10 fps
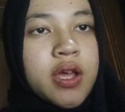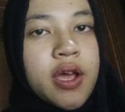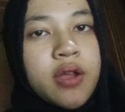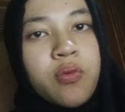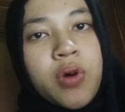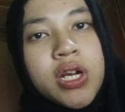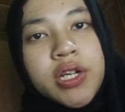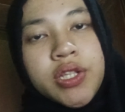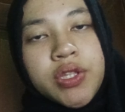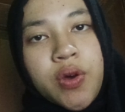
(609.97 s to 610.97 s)
And what
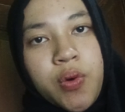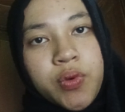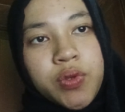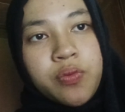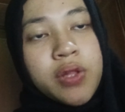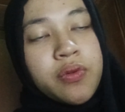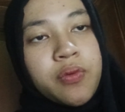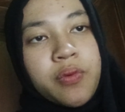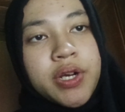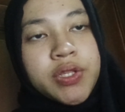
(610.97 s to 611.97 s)
are those? What
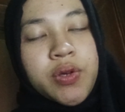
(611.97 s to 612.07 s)
are